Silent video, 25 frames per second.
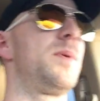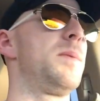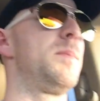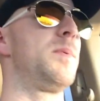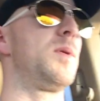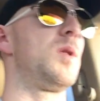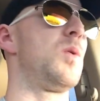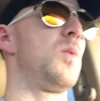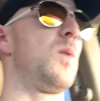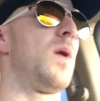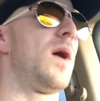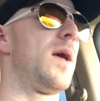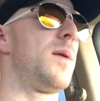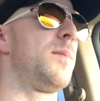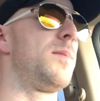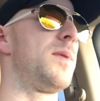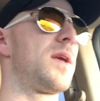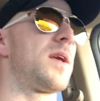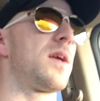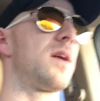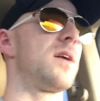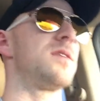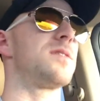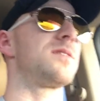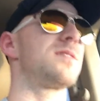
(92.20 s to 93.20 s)
people away
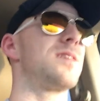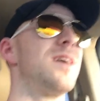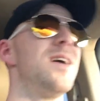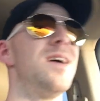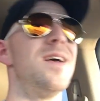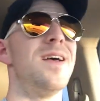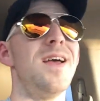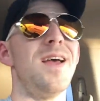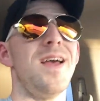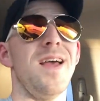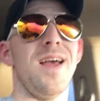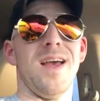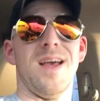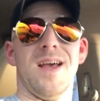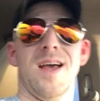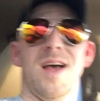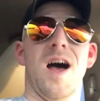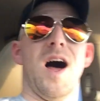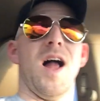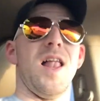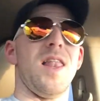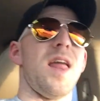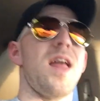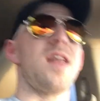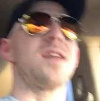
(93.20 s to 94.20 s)
because
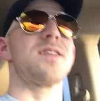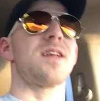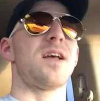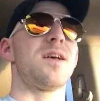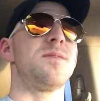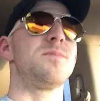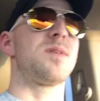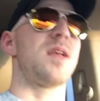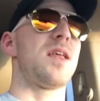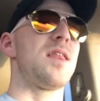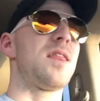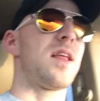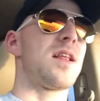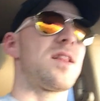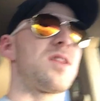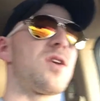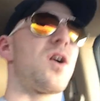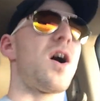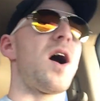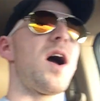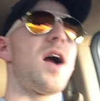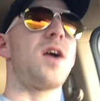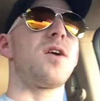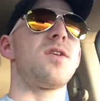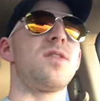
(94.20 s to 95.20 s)
a lot of times they think they're
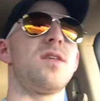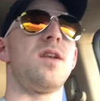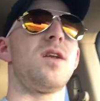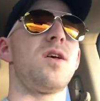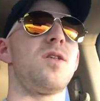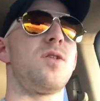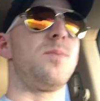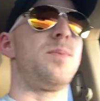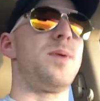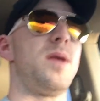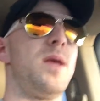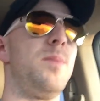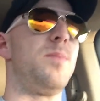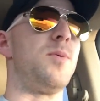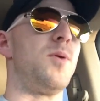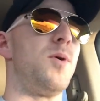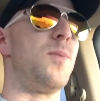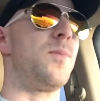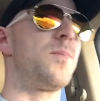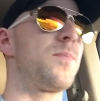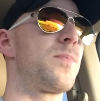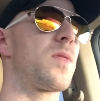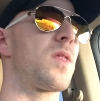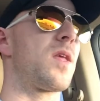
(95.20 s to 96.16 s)
higher than other people.